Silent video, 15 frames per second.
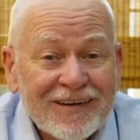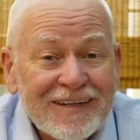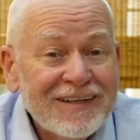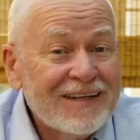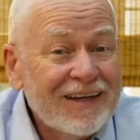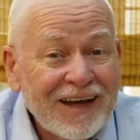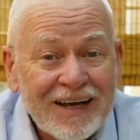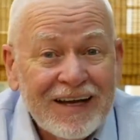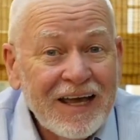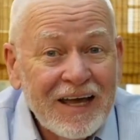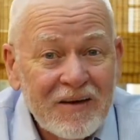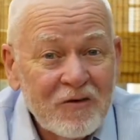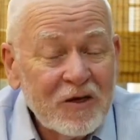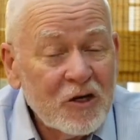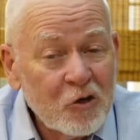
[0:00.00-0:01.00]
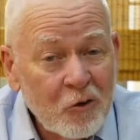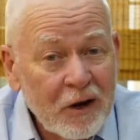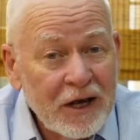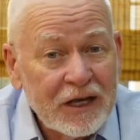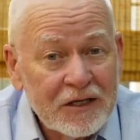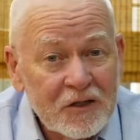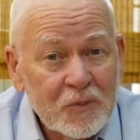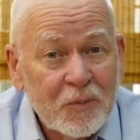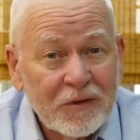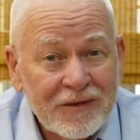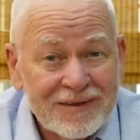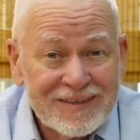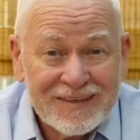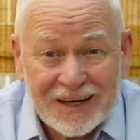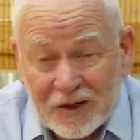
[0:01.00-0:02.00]
did not have a grasp of
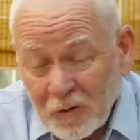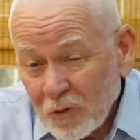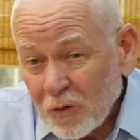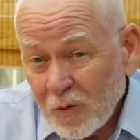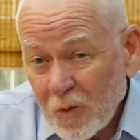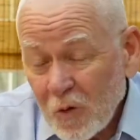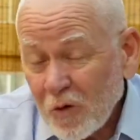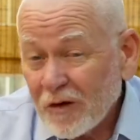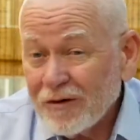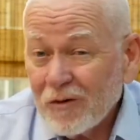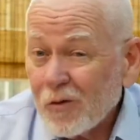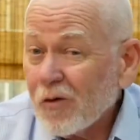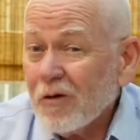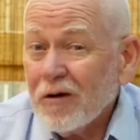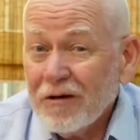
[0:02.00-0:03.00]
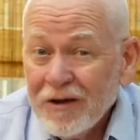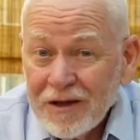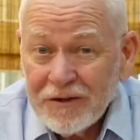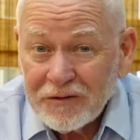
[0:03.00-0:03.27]
the Second World War nor